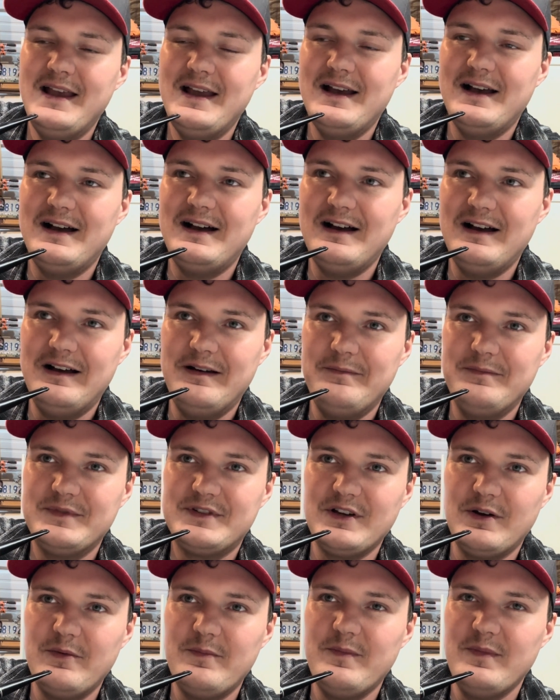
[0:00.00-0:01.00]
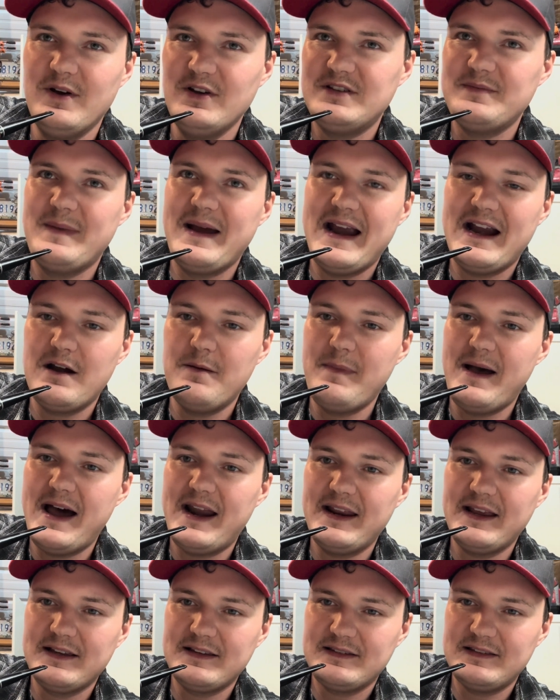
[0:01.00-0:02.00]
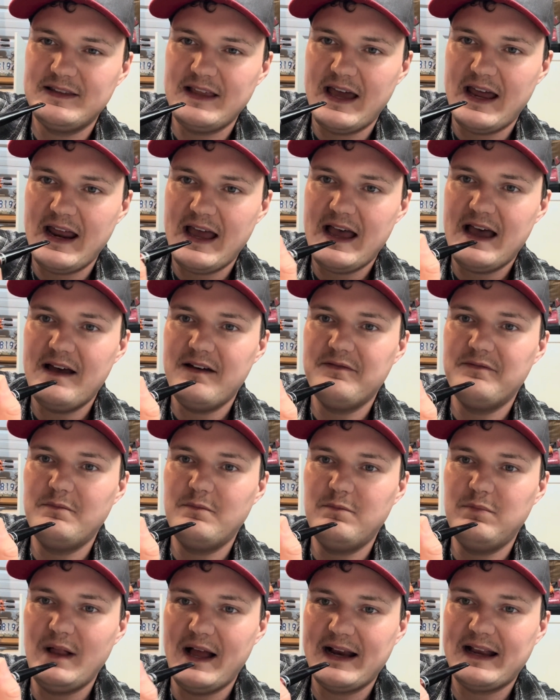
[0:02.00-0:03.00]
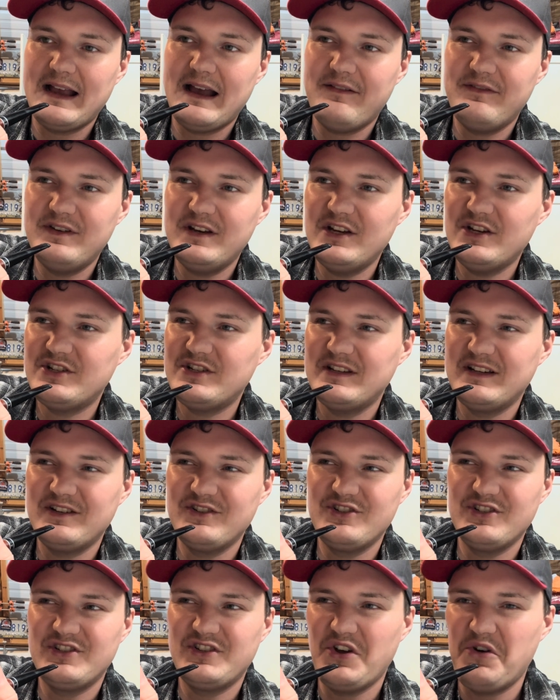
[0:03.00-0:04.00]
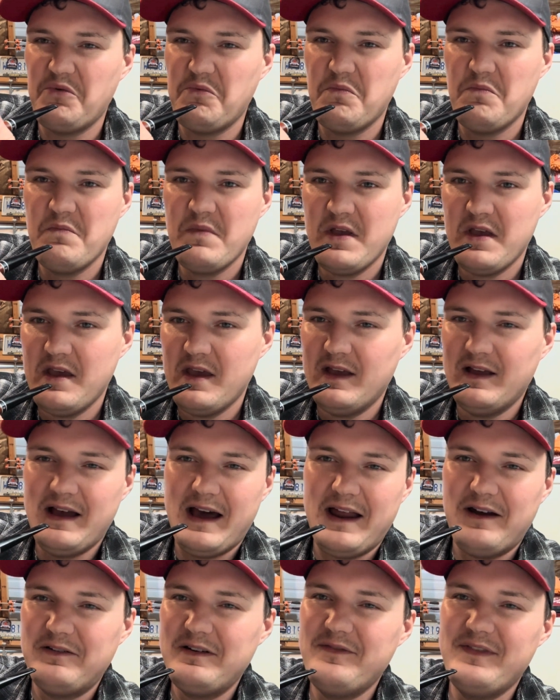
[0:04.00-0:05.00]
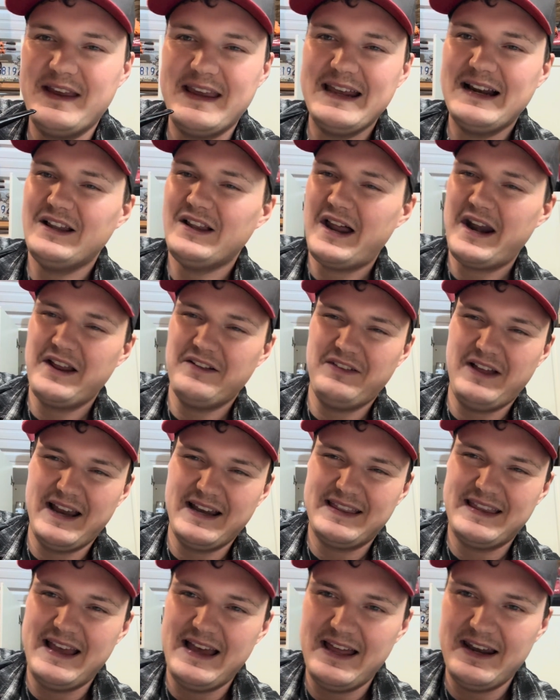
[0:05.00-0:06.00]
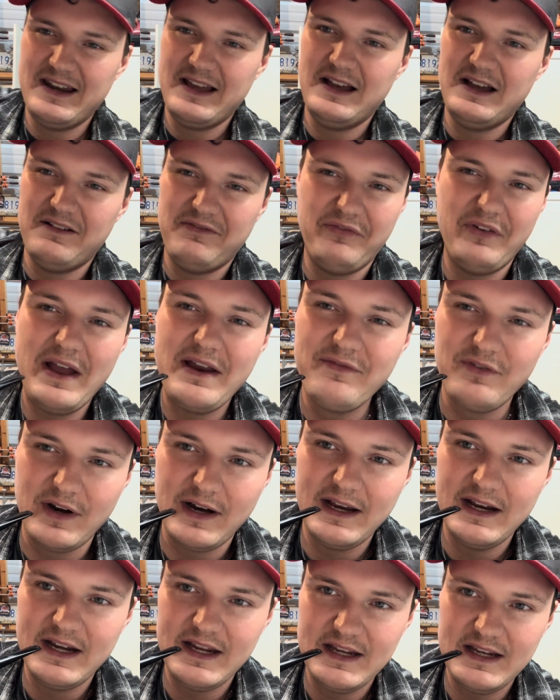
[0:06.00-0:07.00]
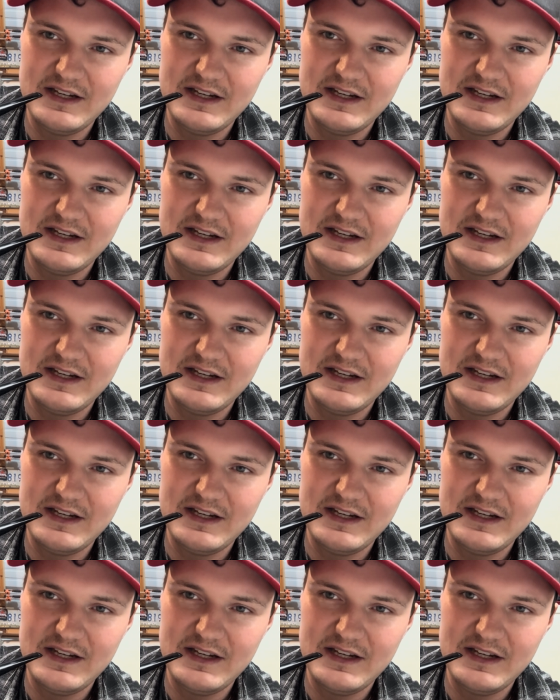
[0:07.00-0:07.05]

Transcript: So most of my aromatics that have black Cavendish, they're just I don't even get a lot of like that flavoring in it.